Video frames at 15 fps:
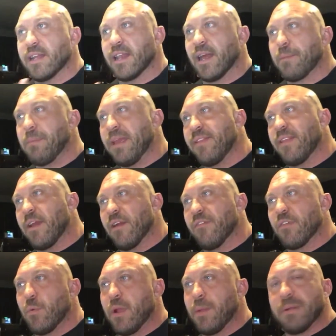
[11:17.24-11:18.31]
and, like, being there
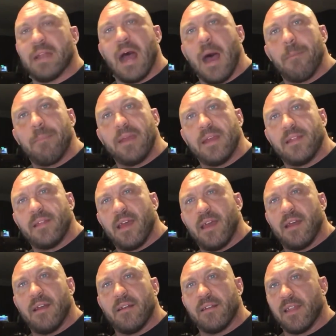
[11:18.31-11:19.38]
every week but not being
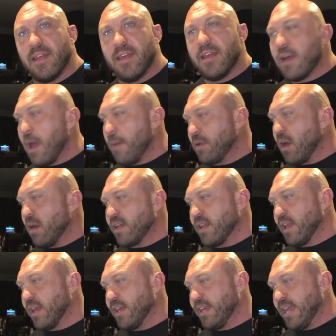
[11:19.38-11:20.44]
there. And, like, I'm
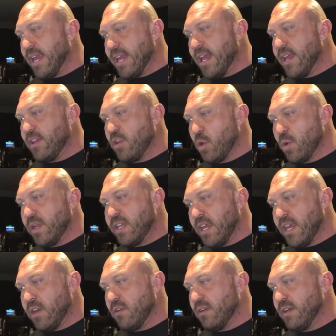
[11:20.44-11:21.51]
talking, like, get in, do a
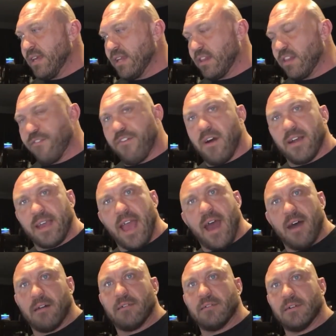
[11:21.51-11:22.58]
deal, and get the fuck
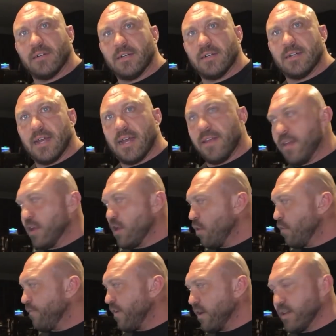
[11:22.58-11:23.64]
out. And then
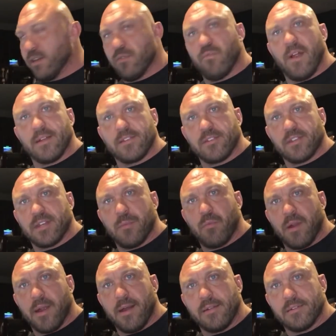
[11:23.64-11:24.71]
go fucking wrestle
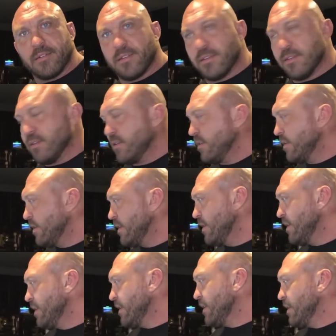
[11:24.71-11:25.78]
somewhere else.
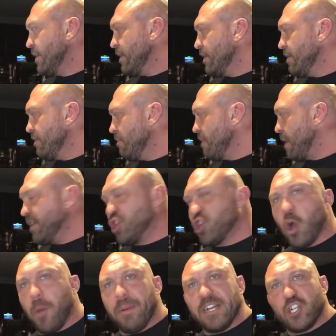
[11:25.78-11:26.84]
Maybe
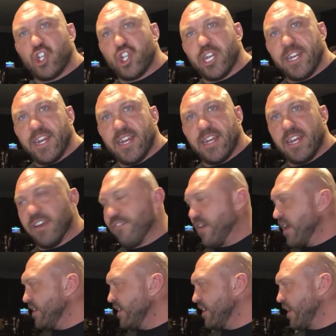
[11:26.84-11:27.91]
show up at a shitty indie
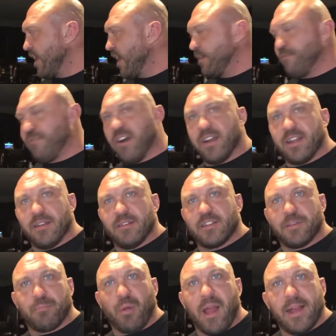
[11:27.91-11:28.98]
event and, like, fucking
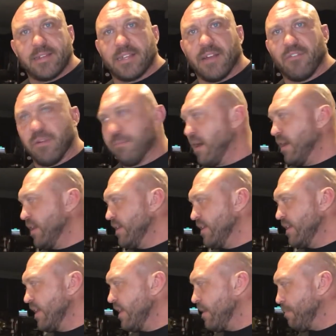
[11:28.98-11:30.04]
surprise everybody.
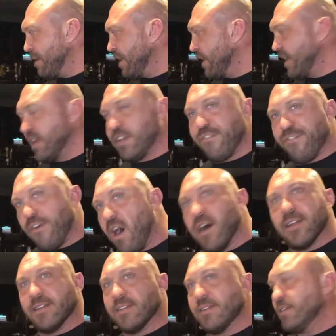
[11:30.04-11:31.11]
And then, but, like, it's fun.